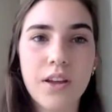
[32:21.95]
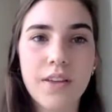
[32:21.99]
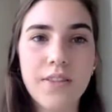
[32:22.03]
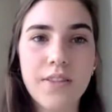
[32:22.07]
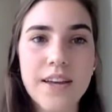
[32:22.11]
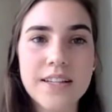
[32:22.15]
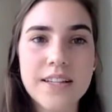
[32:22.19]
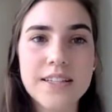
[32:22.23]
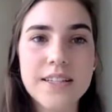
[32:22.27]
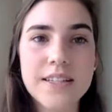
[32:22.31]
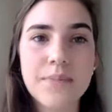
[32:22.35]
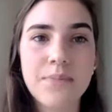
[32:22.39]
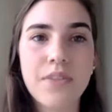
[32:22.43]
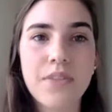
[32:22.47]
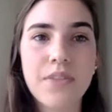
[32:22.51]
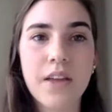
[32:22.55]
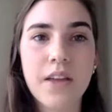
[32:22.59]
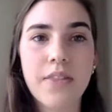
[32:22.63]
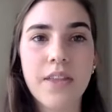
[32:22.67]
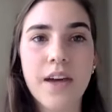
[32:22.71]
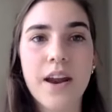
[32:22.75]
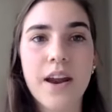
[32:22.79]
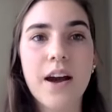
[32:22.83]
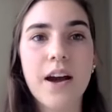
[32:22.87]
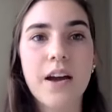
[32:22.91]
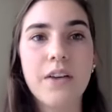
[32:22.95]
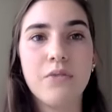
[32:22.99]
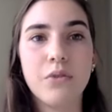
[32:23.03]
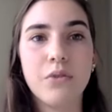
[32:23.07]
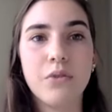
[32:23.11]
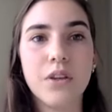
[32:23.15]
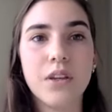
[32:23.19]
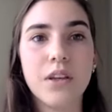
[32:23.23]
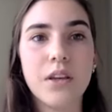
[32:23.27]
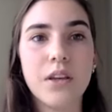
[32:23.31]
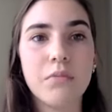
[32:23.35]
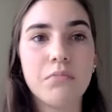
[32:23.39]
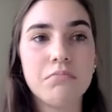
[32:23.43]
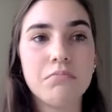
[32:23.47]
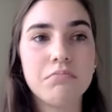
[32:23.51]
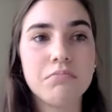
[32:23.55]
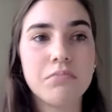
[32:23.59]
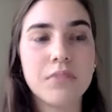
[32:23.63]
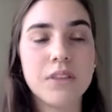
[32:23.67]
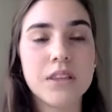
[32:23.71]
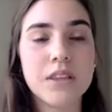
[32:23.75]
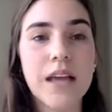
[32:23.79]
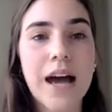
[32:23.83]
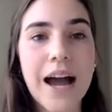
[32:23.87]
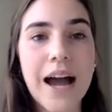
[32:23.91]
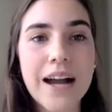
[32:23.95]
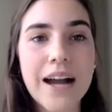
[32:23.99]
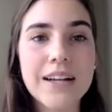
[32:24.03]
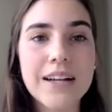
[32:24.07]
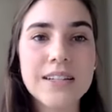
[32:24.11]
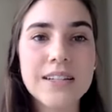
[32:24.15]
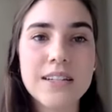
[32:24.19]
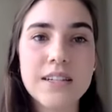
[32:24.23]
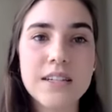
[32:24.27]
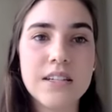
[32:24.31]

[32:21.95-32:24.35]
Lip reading: And that's something that I've really lacked,